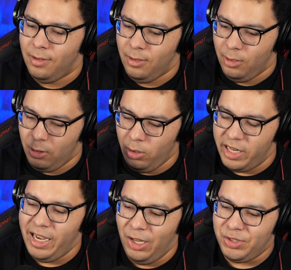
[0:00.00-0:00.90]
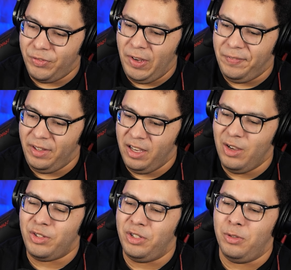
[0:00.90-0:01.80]
Who the hell is the 50 go
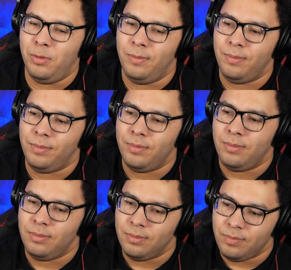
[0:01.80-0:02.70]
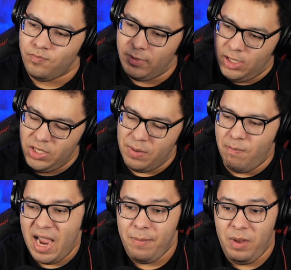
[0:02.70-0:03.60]
to? Because it
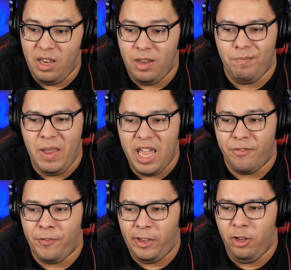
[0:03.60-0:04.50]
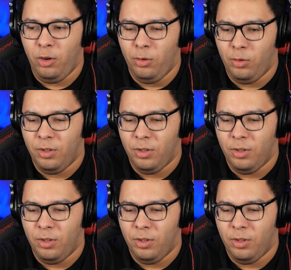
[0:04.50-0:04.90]
might be better for you.